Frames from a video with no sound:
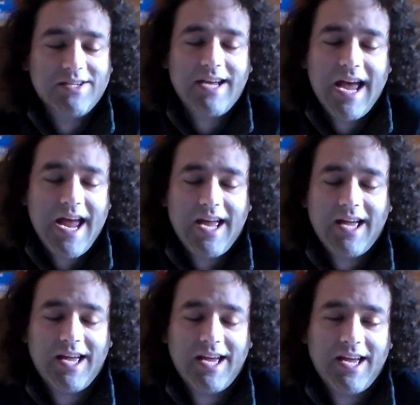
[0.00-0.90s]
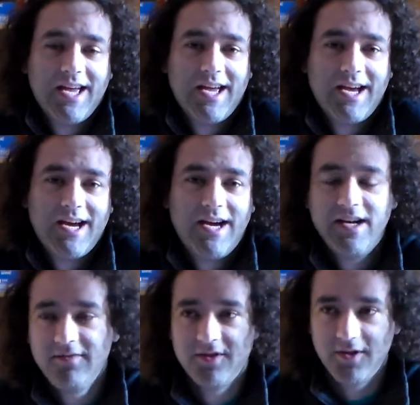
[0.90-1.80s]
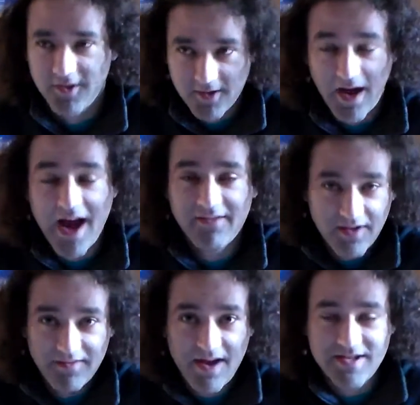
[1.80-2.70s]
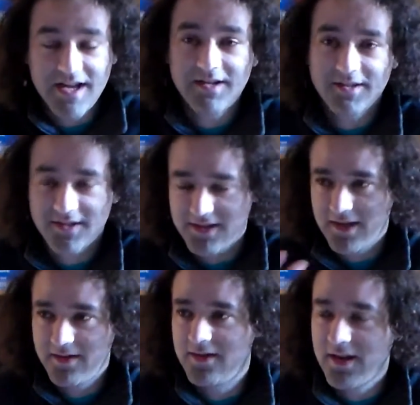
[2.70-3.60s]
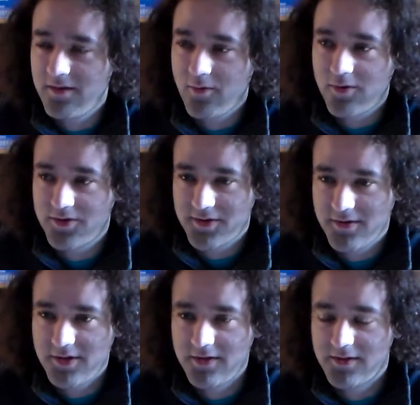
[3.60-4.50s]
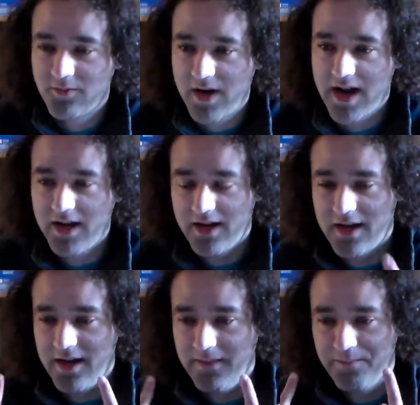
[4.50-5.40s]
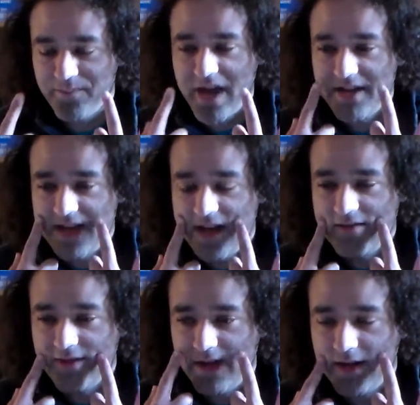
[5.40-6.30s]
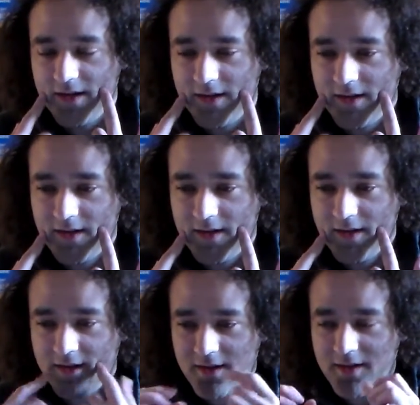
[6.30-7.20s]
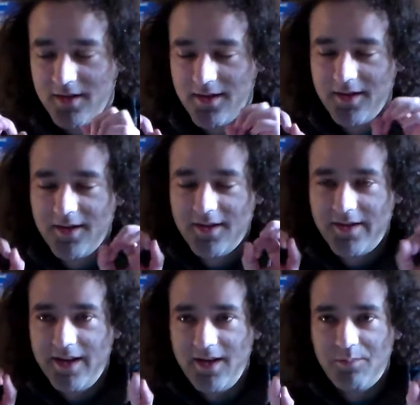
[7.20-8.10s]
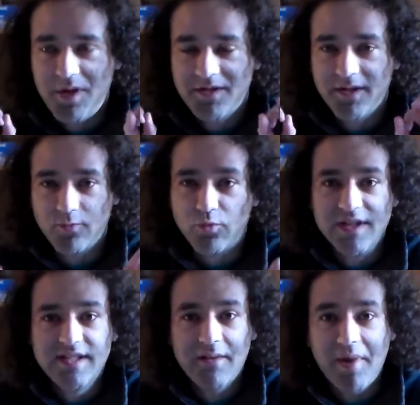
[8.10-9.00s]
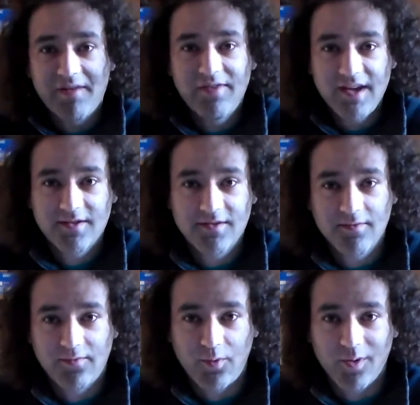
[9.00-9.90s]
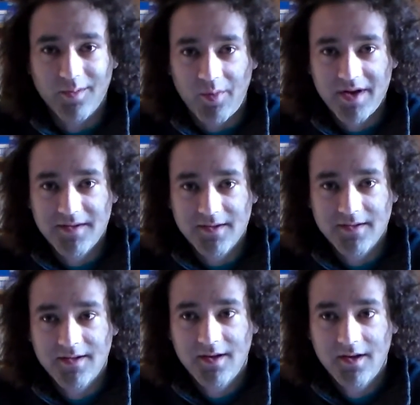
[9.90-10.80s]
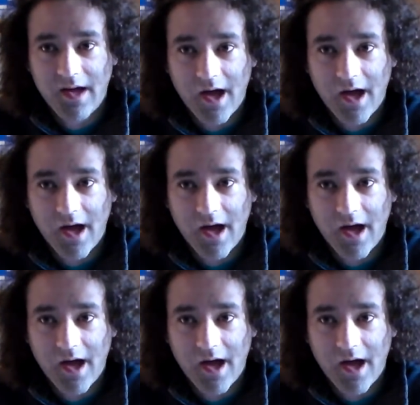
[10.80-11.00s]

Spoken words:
okay. And even I've had dentists and oral surgeons when I had to have they basically reset my face for braces.